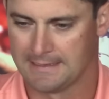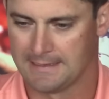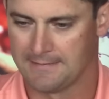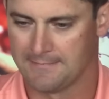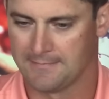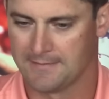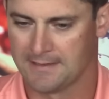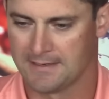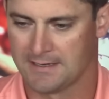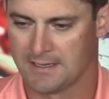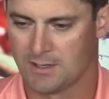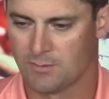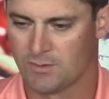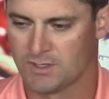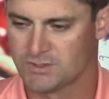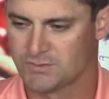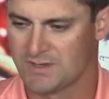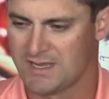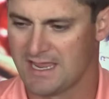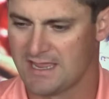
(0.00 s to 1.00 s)
and then uh,
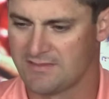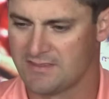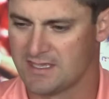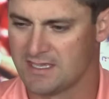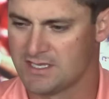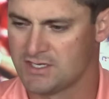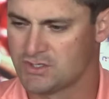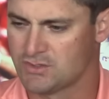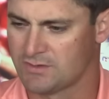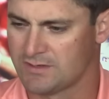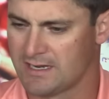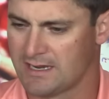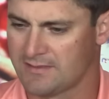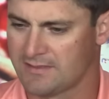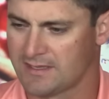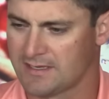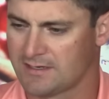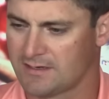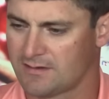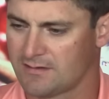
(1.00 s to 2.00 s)
once we had the injury, I
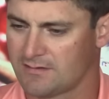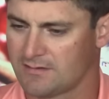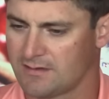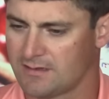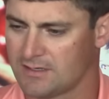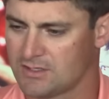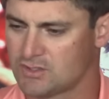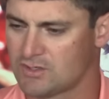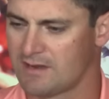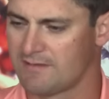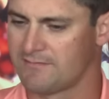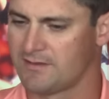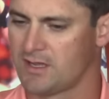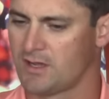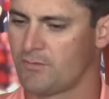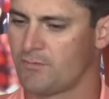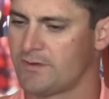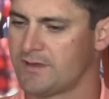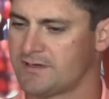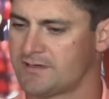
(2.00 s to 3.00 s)
think uh,
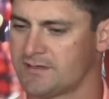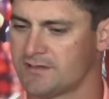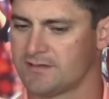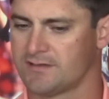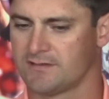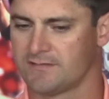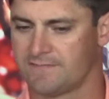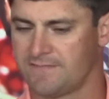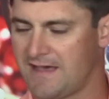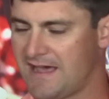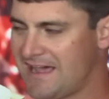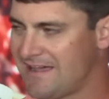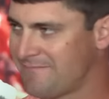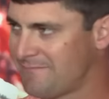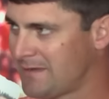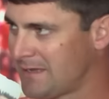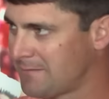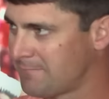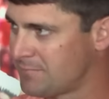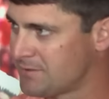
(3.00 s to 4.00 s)
Trevion went to the
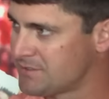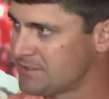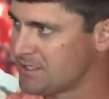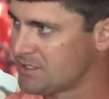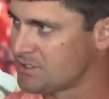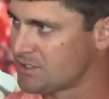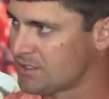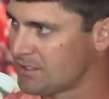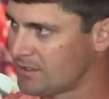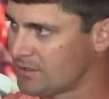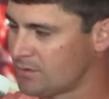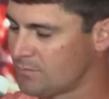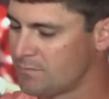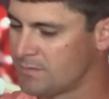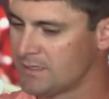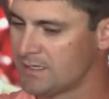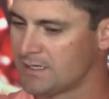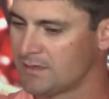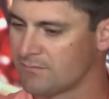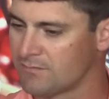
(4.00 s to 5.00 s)
five-man position a little
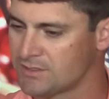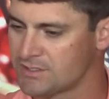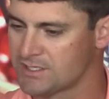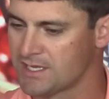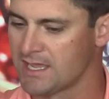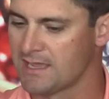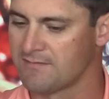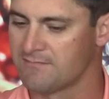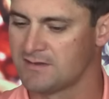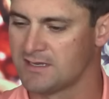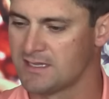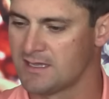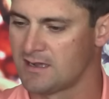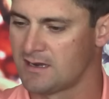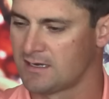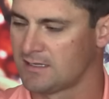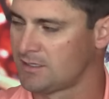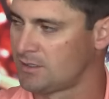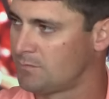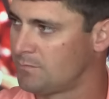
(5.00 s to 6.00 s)
bit, which gave
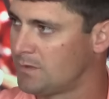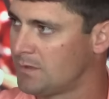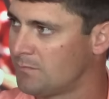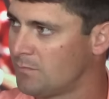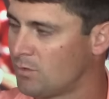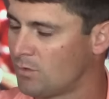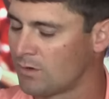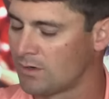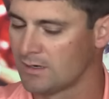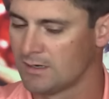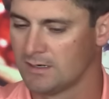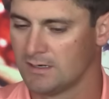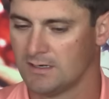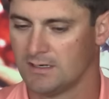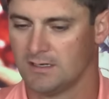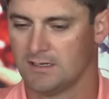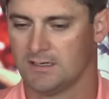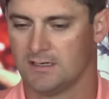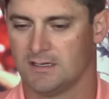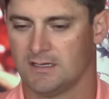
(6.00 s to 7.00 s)
Deon a little bit more
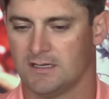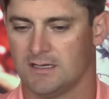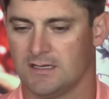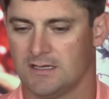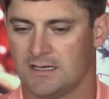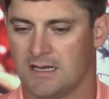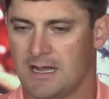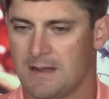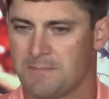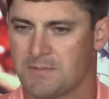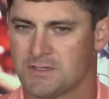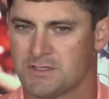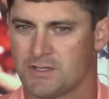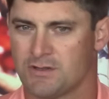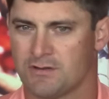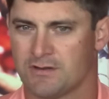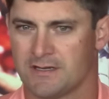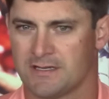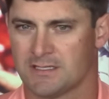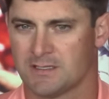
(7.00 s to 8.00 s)
uh,
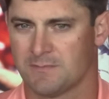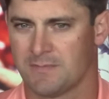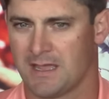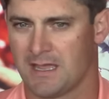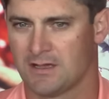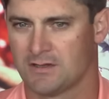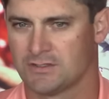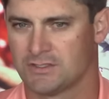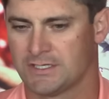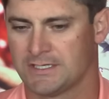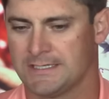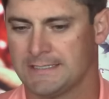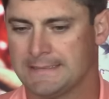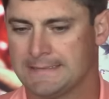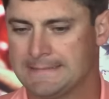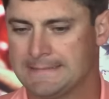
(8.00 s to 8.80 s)
opportunity in the boundary.